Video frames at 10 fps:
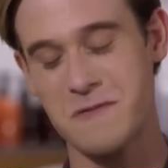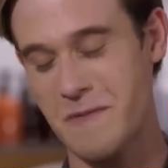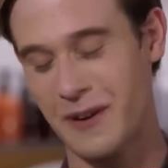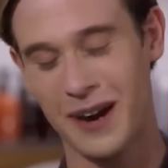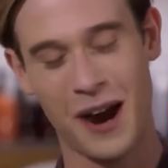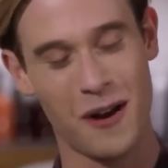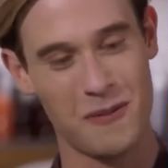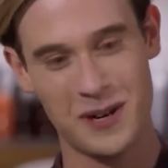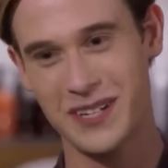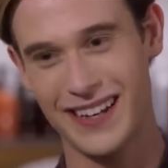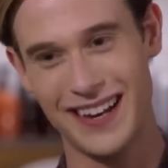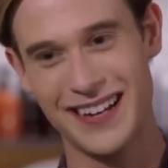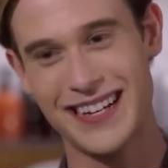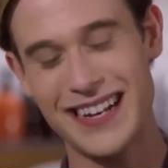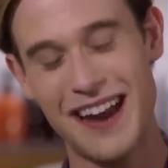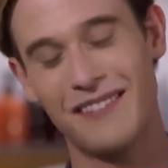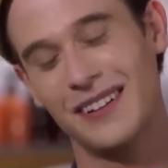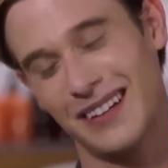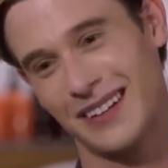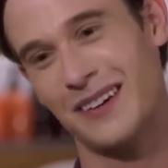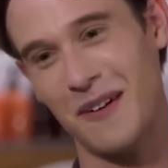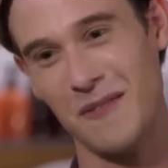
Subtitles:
No matter how much she aged, she never let go